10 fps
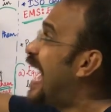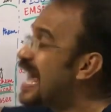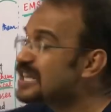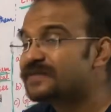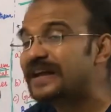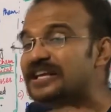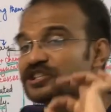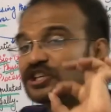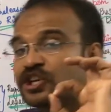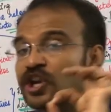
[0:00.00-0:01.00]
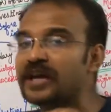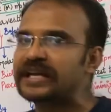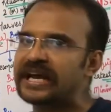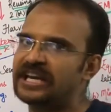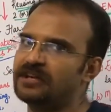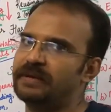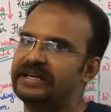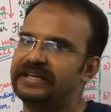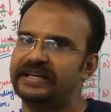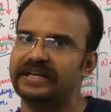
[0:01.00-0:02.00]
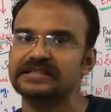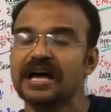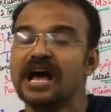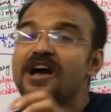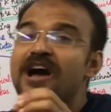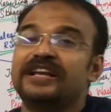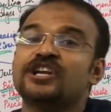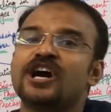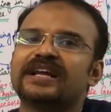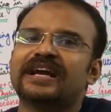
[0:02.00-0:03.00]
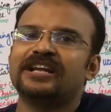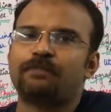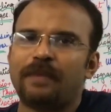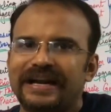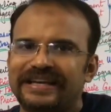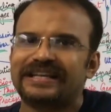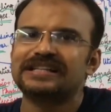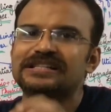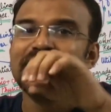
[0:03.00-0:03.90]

as well as inorganic materials, inorganic particles